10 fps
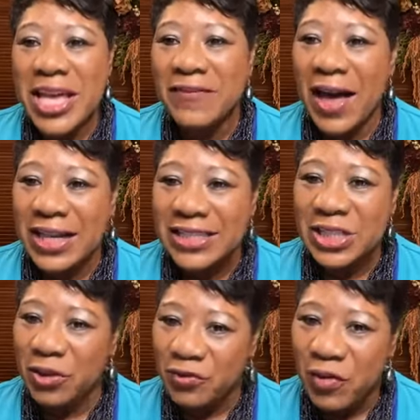If I
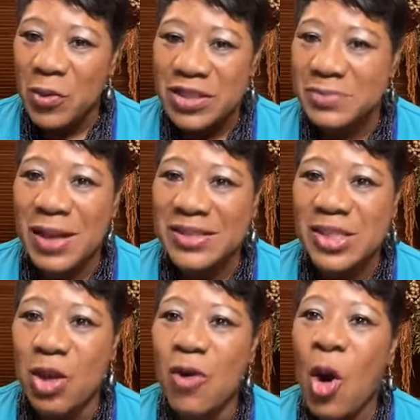continue to focus
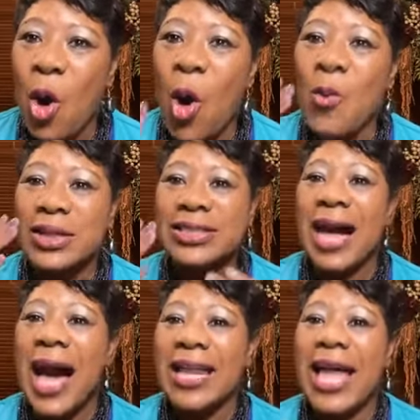myself on what
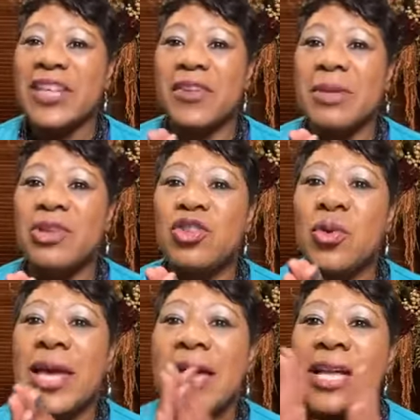God has for me to do,